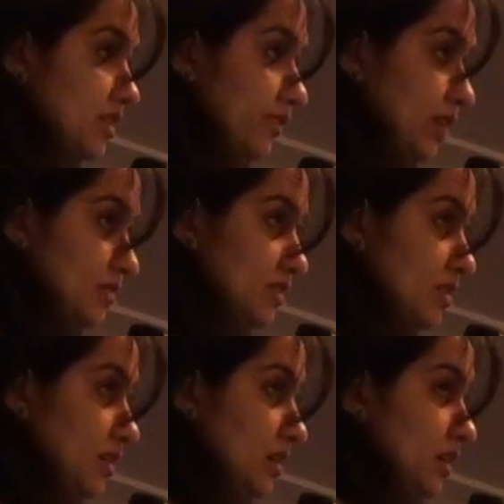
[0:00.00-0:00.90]
saving.
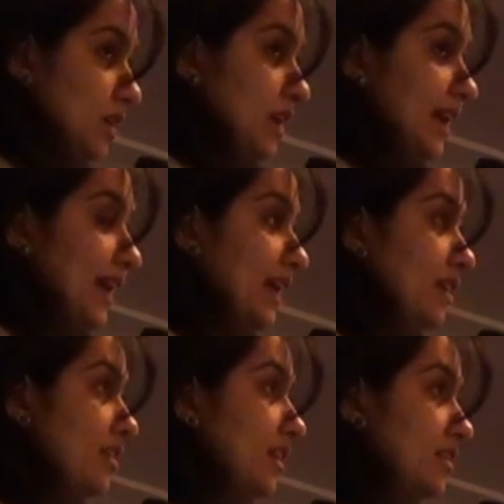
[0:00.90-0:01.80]

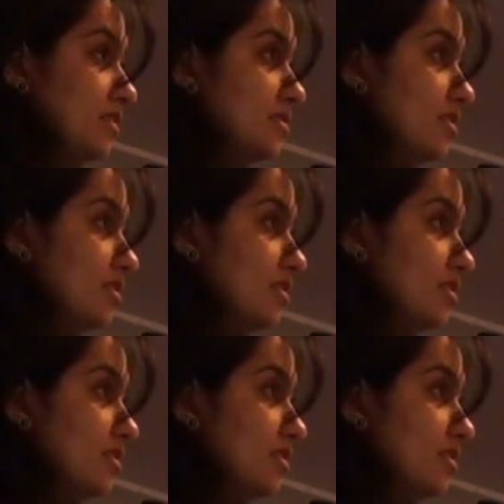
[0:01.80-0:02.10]
And there is